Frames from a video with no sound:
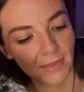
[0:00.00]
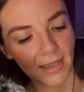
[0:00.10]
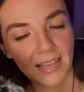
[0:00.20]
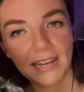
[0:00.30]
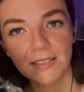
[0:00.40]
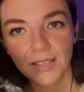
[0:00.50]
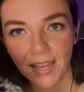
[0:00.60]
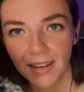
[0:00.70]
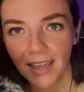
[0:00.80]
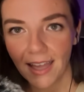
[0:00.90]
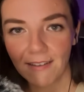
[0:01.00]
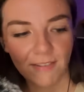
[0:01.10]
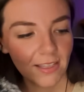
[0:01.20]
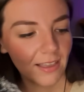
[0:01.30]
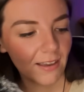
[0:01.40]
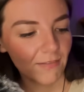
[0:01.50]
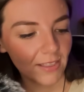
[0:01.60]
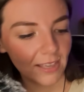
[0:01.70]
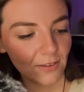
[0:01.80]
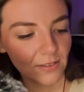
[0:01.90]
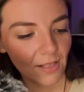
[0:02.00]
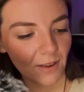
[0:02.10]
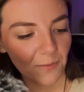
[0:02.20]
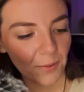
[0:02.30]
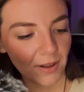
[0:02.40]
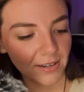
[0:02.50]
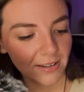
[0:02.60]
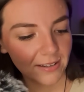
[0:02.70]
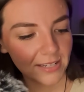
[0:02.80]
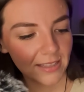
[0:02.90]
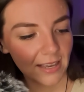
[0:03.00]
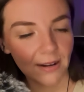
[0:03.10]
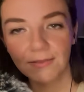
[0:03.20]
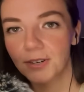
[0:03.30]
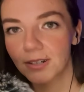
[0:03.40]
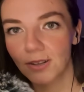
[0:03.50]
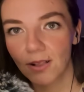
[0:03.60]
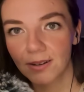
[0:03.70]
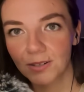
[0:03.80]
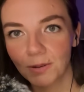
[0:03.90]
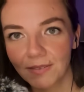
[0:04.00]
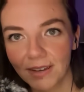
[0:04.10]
And it's kind of heavy. Like I feel like there's a lot of product in there for $1.25.